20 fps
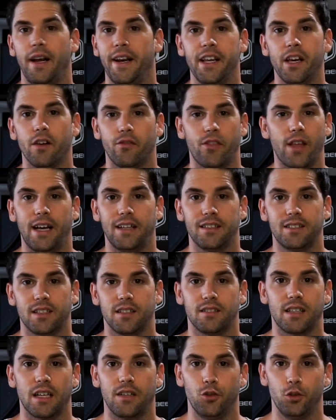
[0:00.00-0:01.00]
any of the
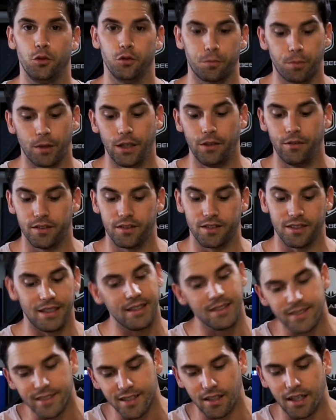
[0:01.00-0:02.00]
headsets I've used
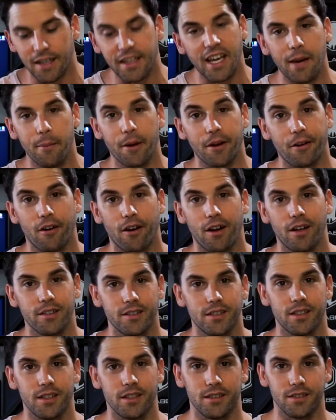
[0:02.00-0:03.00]
previously until I came across
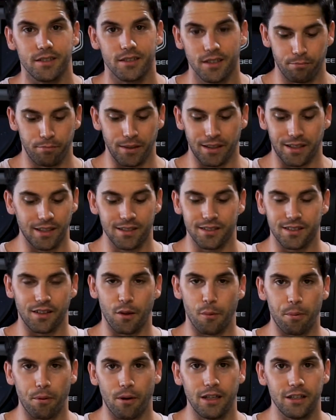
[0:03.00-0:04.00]
these. Because of
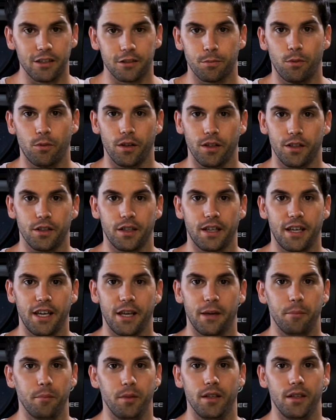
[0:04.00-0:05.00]
the price point, you
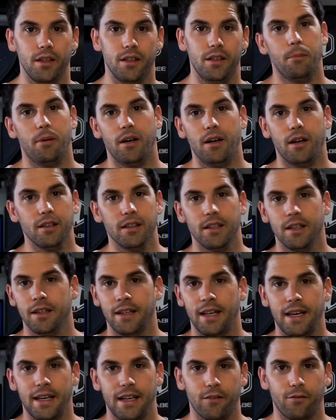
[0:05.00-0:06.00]
can't beat it. But other than
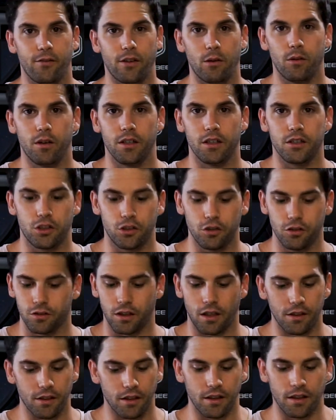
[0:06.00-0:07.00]
that, if I were to choose
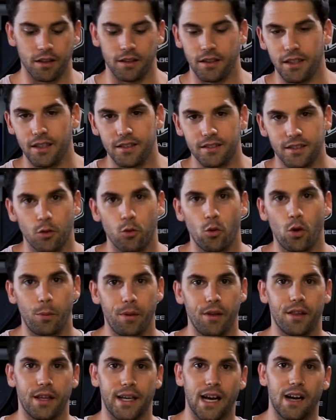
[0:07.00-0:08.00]
other than these, it would
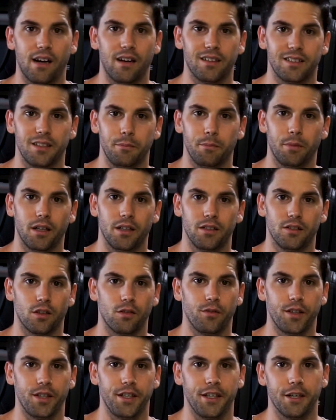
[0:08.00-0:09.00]
be the Galaxy Buds
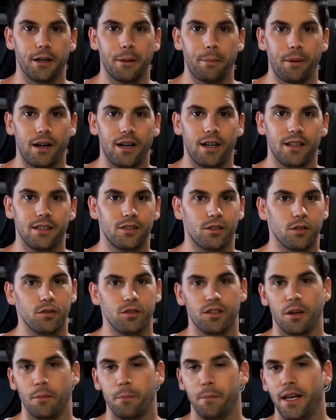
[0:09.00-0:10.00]
over the earpods.
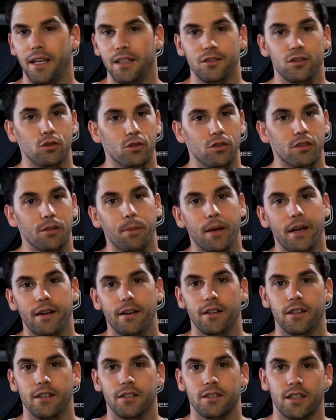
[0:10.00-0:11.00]
Those are the main 2
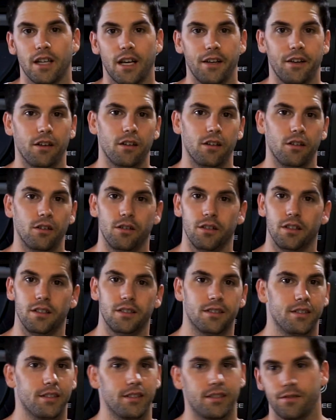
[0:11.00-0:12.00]
competitors. I know
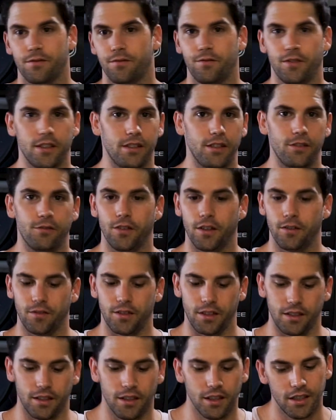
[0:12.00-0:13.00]
it's
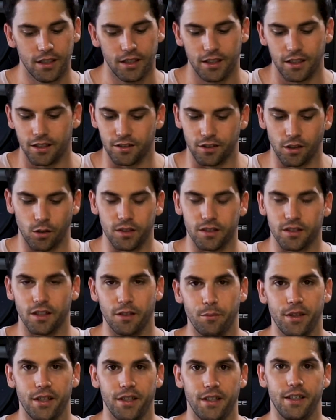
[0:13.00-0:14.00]
50-50. There's always
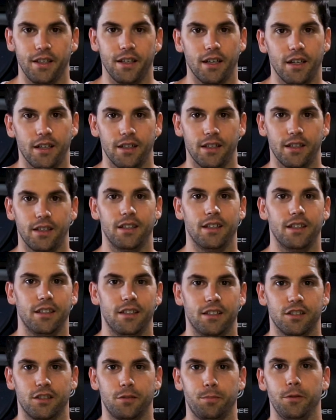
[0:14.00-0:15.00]
going to be a
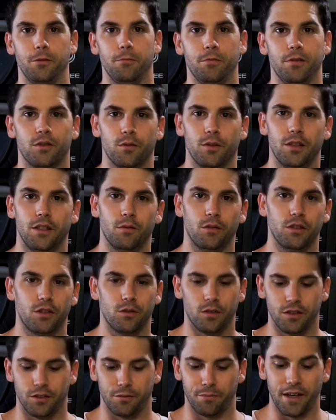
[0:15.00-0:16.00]
dispute between
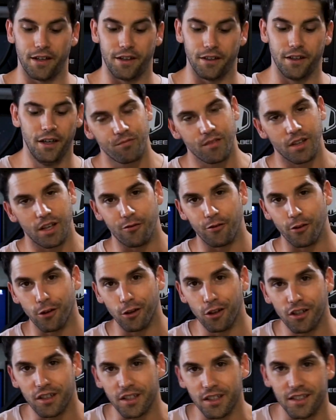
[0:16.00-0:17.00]
which one's better. If you're
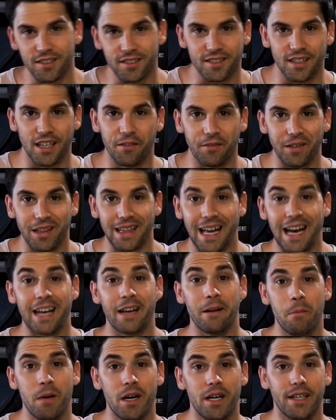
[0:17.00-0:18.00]
looking to save a
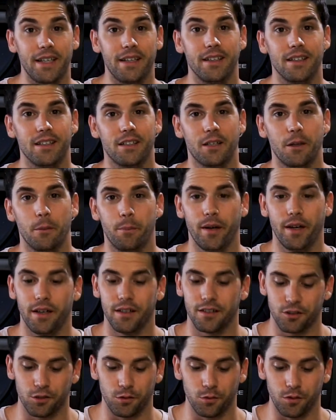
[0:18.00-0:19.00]
lot of money
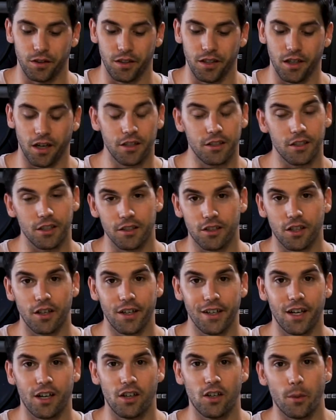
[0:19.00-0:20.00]
compared to the
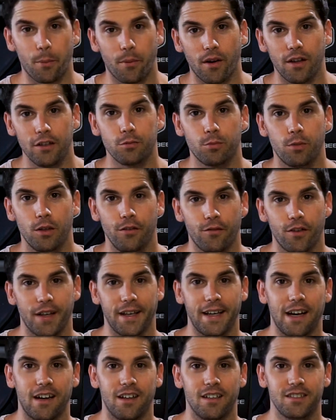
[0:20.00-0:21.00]
$130 price point for
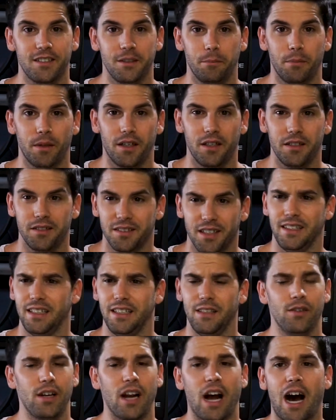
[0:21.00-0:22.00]
the Galaxy Buds,
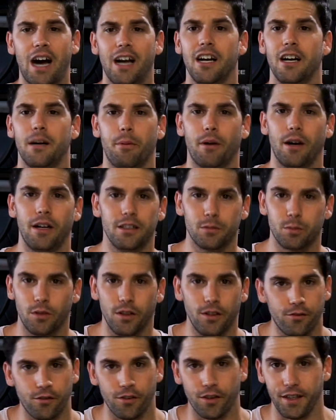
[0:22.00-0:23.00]
even higher price
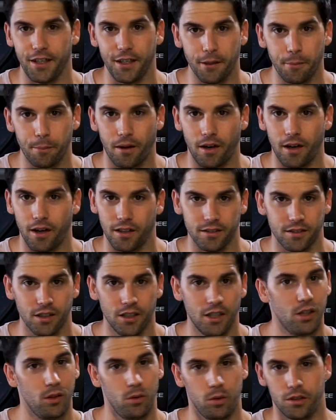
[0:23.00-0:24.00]
point for the earpods,
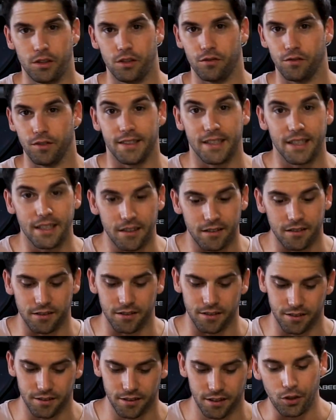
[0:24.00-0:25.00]
which is
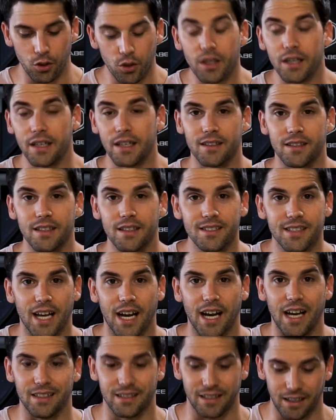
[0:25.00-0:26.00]
ridiculous, you can get
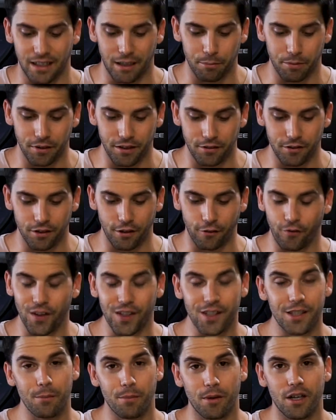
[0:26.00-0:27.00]
guys. I believe they're
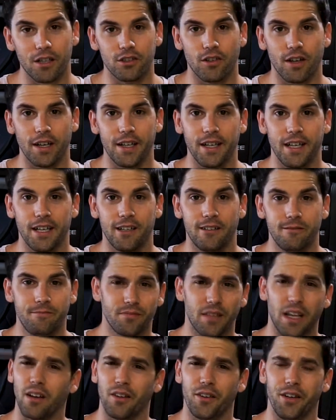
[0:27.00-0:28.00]
$50 right now.
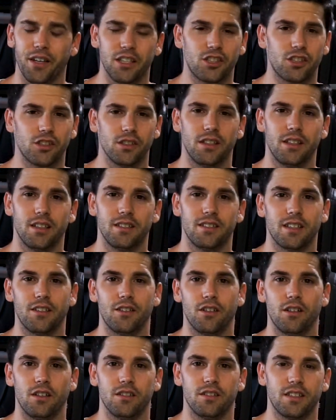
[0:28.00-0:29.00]
Initially, they
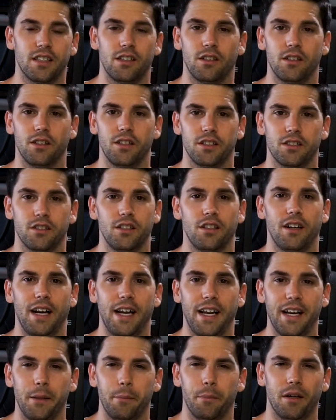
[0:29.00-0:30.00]
said they're on sale. Initially, they're
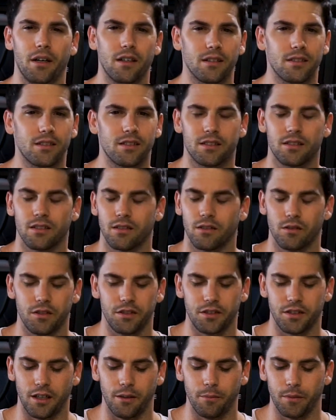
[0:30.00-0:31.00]
$80 or
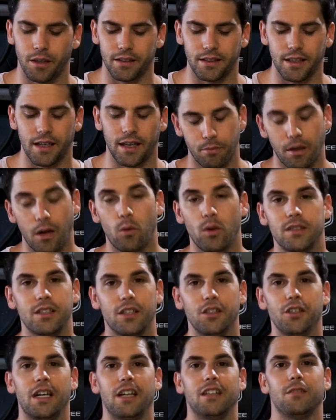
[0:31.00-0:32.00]
something like that. But I want to
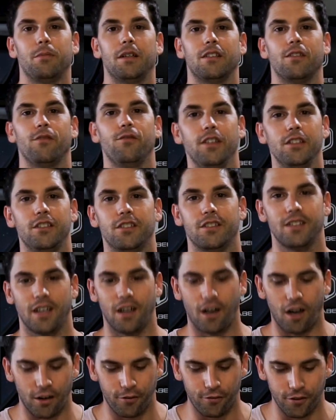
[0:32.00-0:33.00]
tell you guys about the features
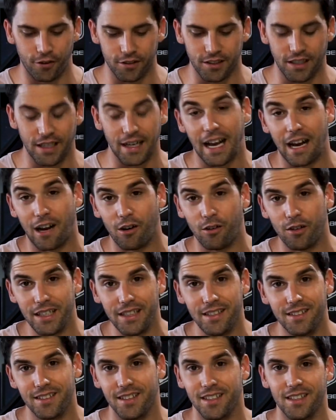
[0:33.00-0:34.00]
it offers and how
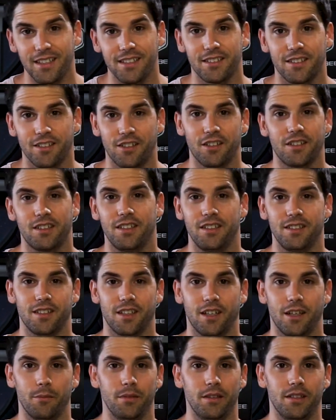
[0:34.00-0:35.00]
easy it is to hook these up.